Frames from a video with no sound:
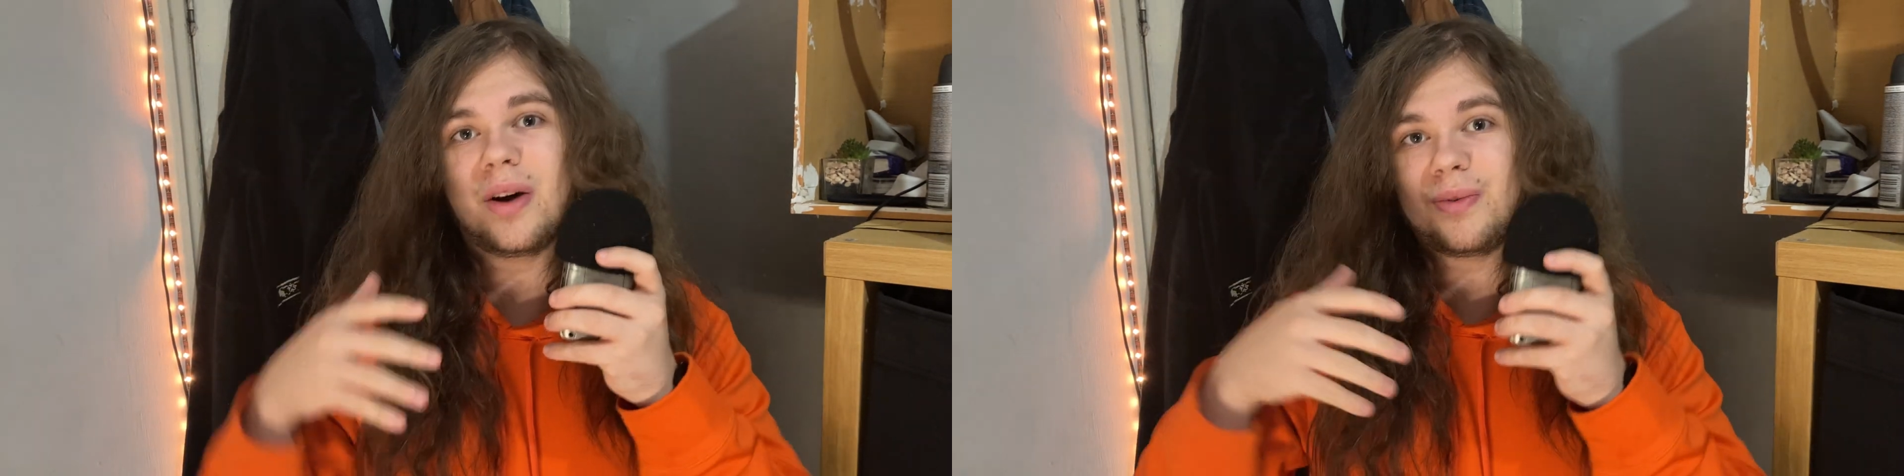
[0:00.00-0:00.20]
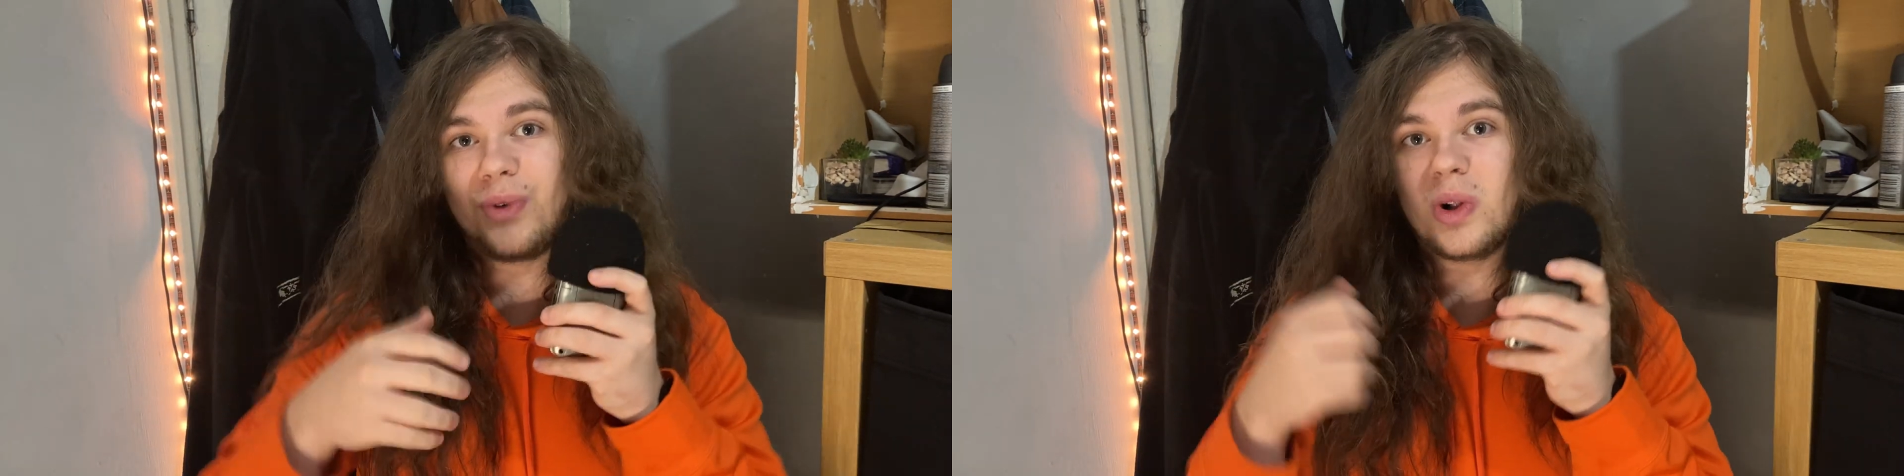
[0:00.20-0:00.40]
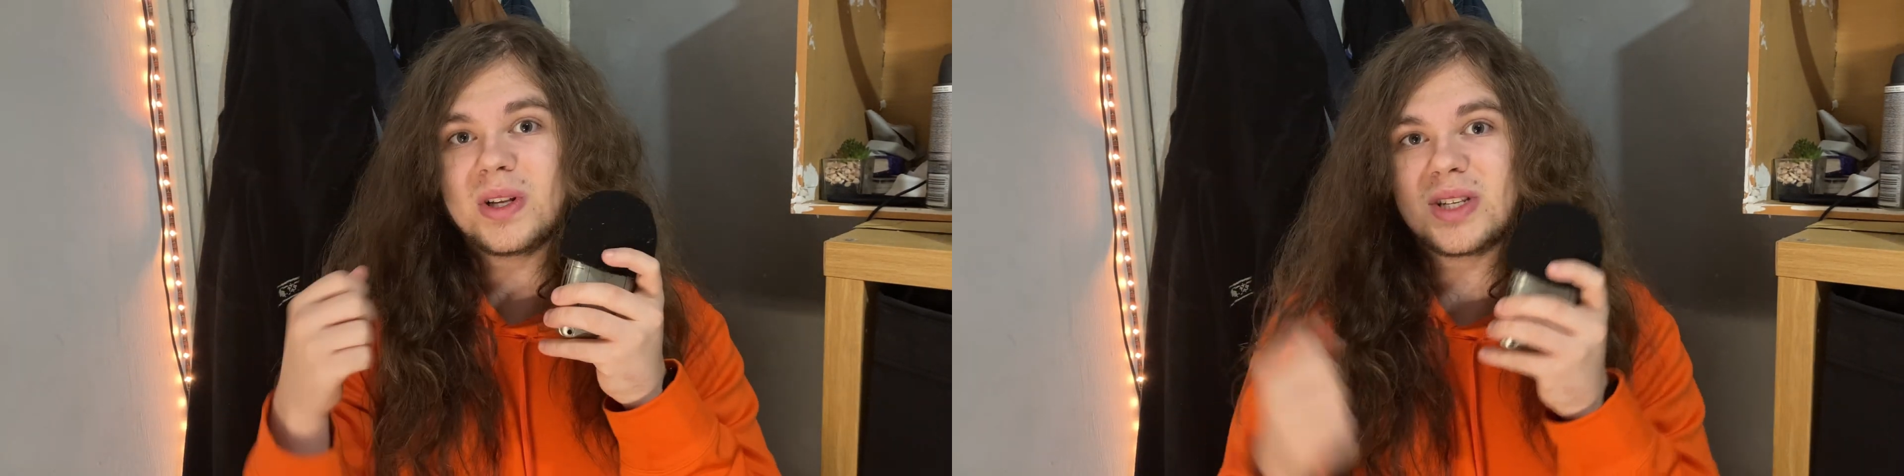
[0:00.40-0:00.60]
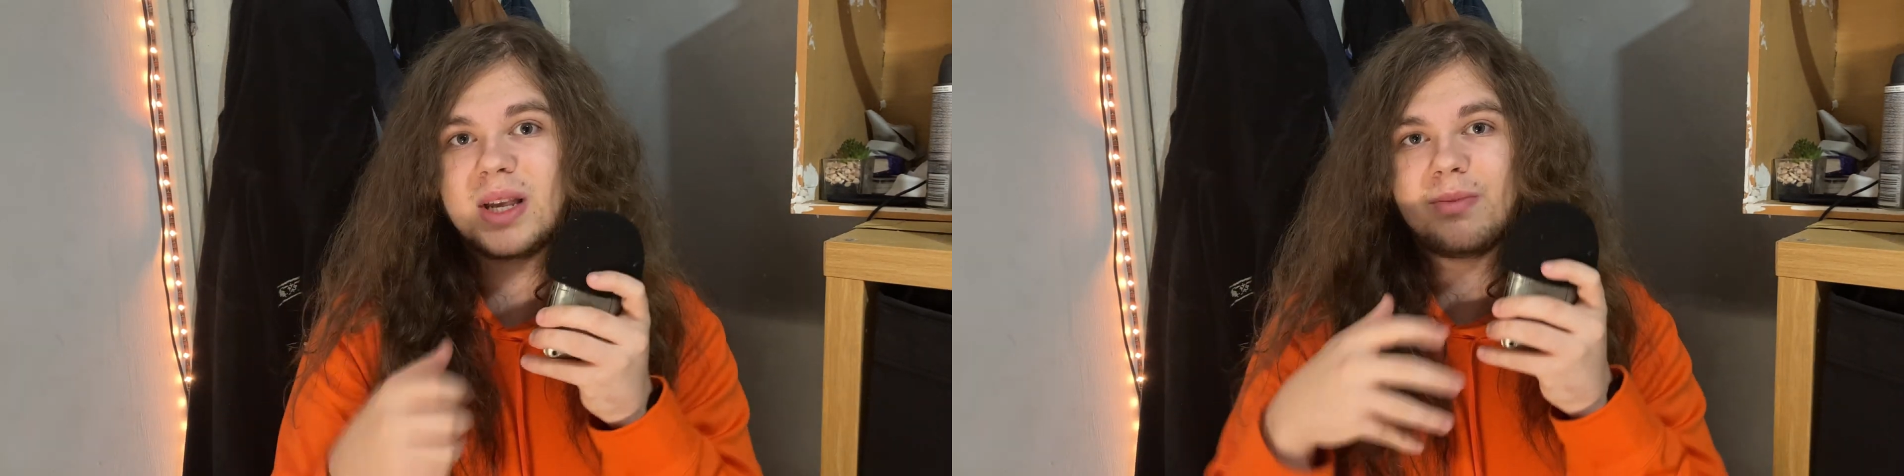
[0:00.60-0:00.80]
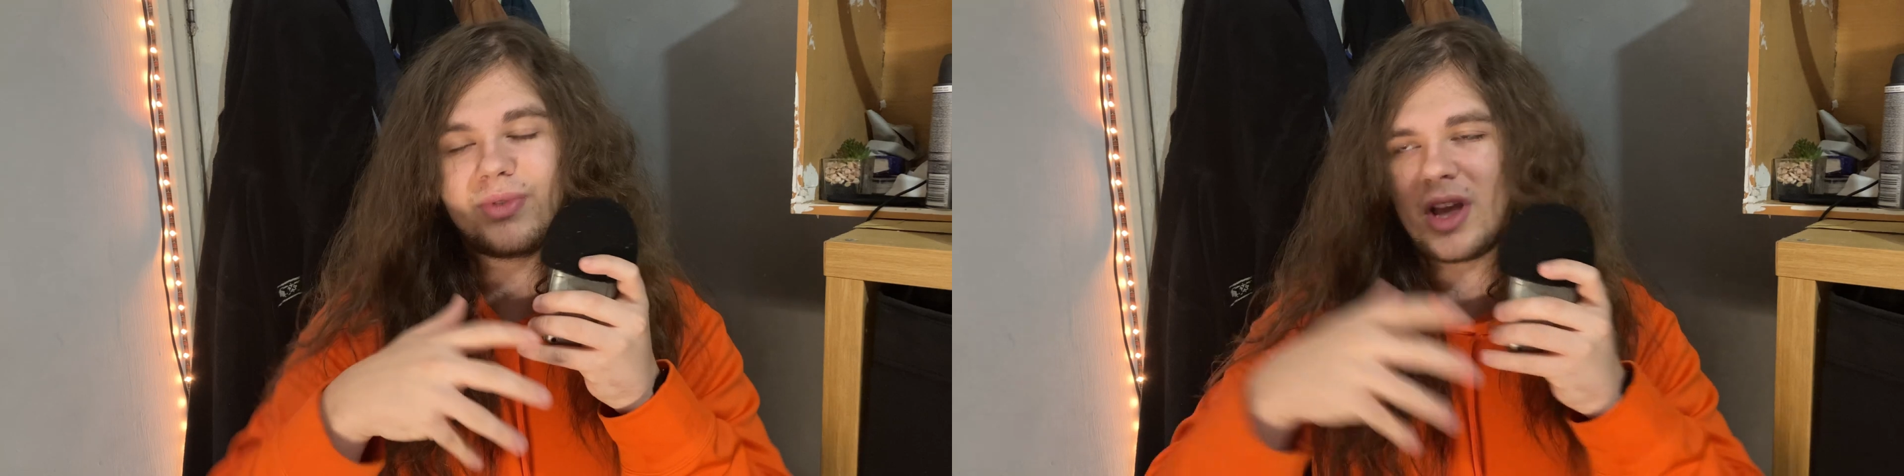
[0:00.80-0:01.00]
a full
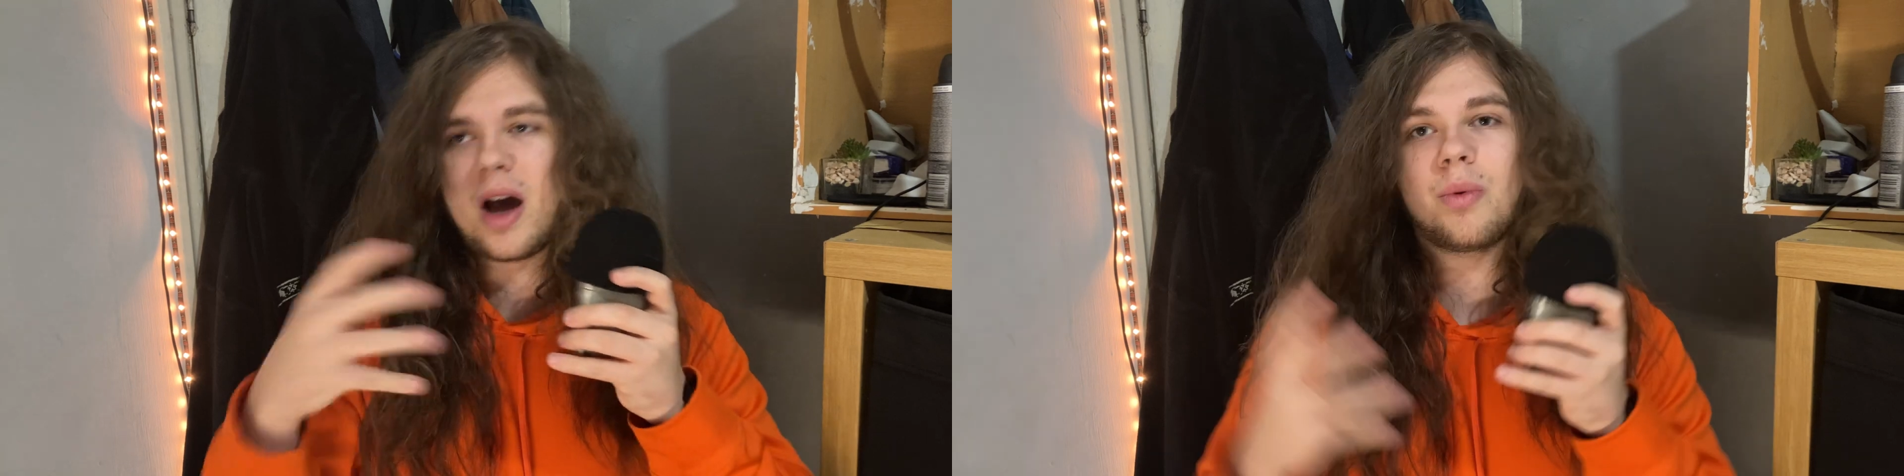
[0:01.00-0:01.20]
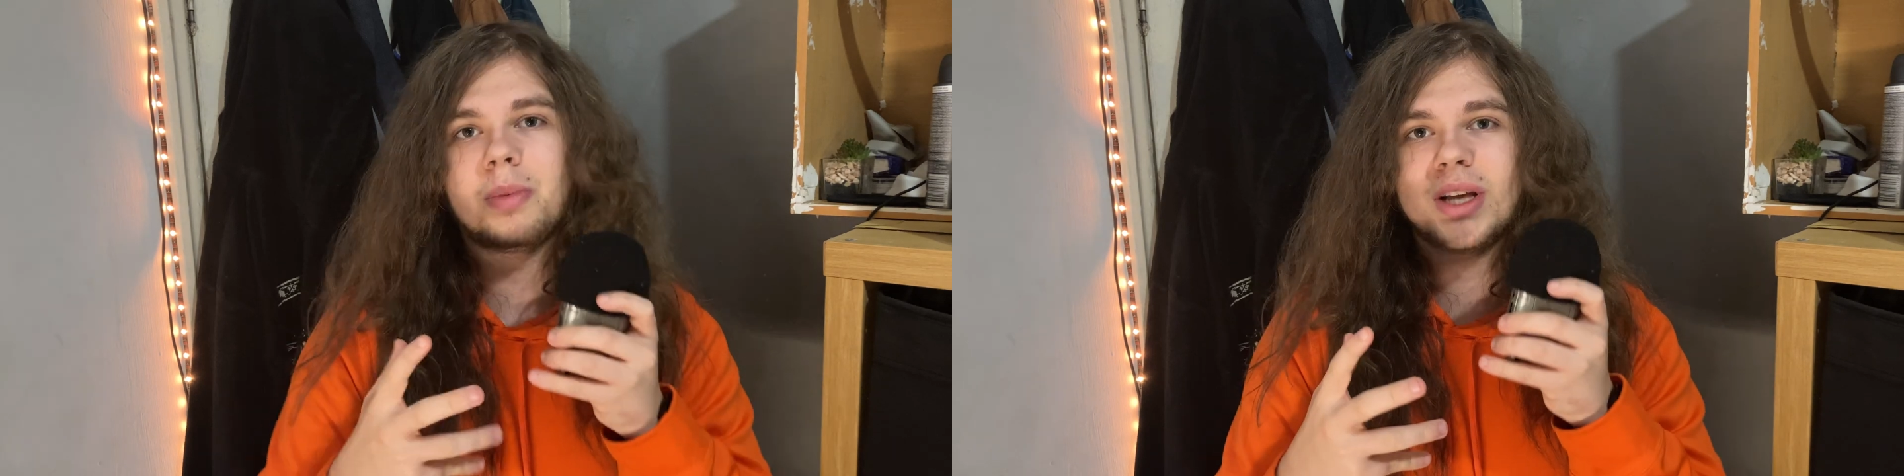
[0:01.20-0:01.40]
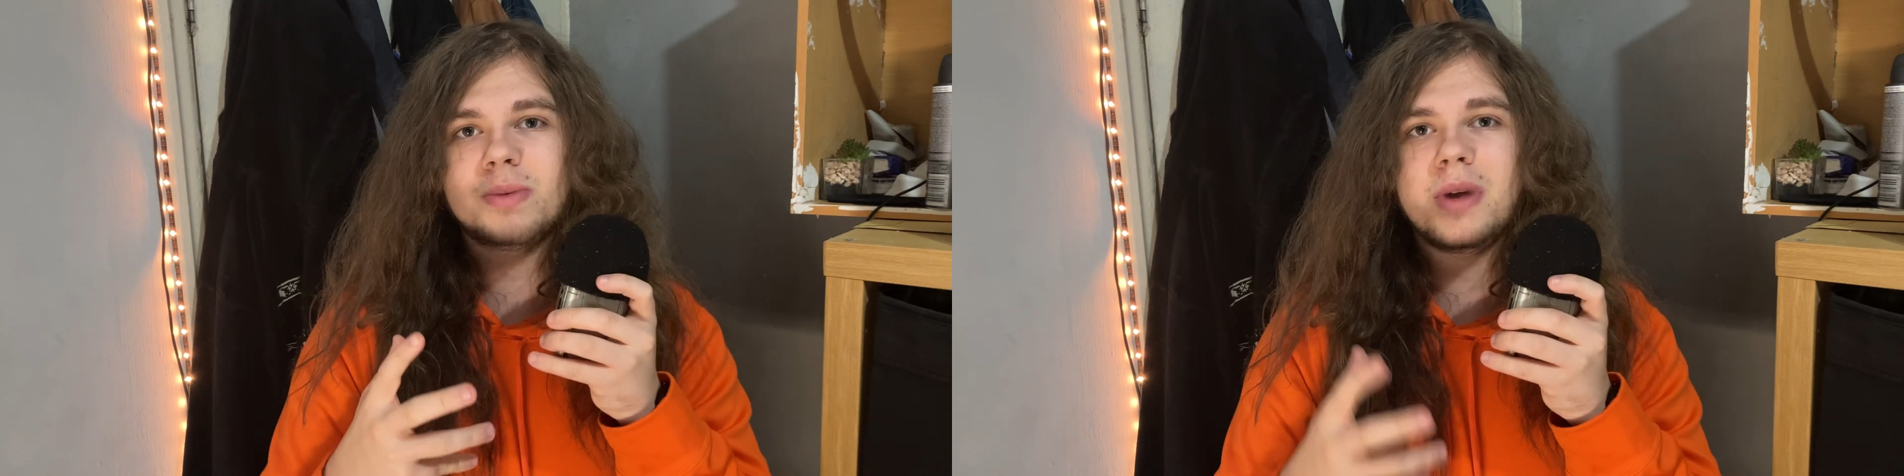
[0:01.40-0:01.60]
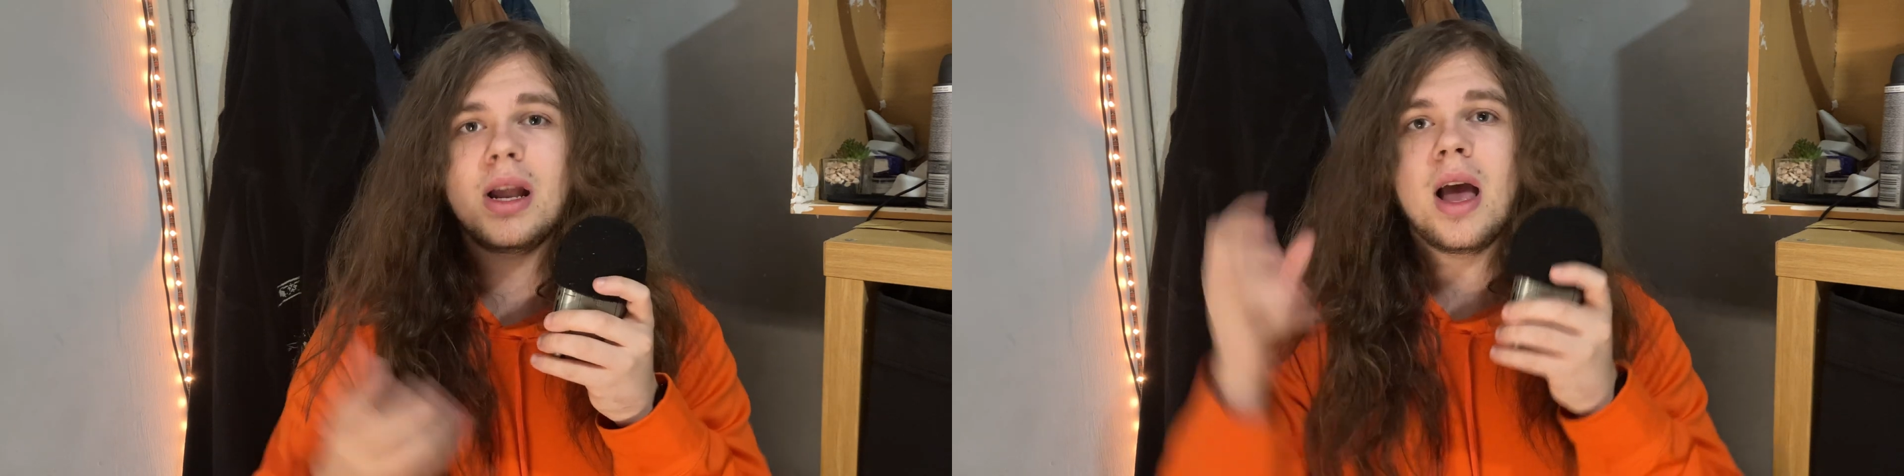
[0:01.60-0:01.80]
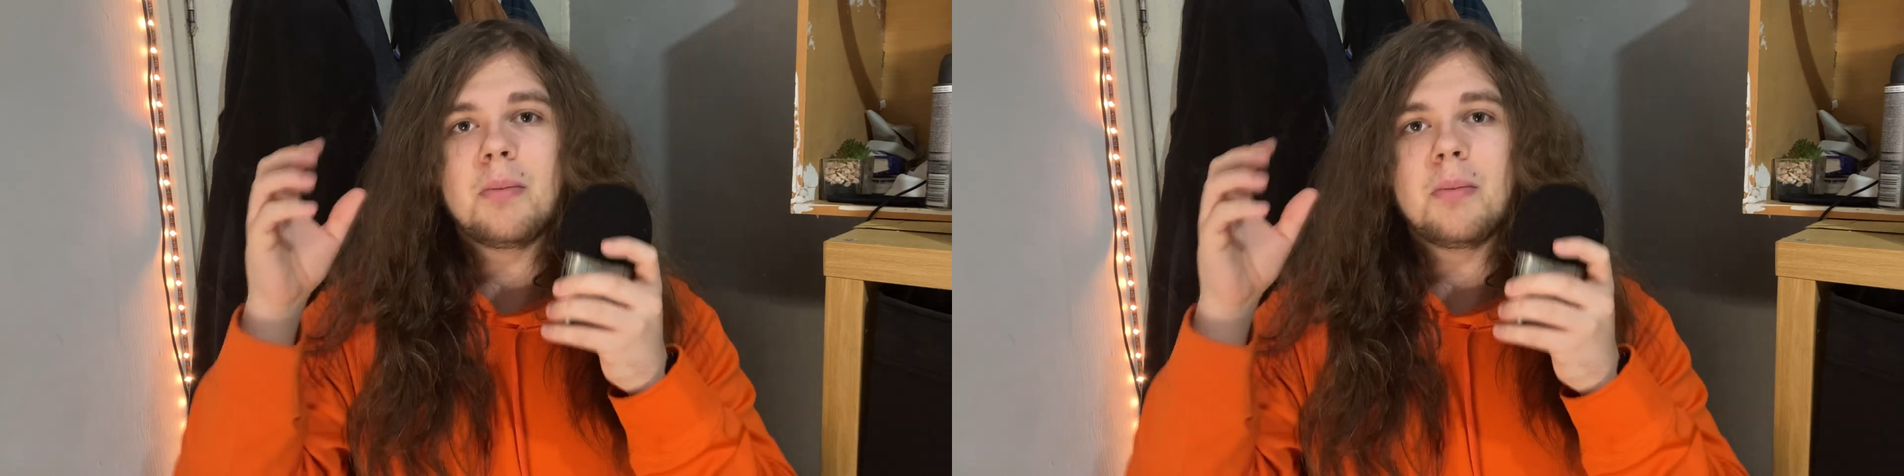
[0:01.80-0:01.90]
SteamVR replacement.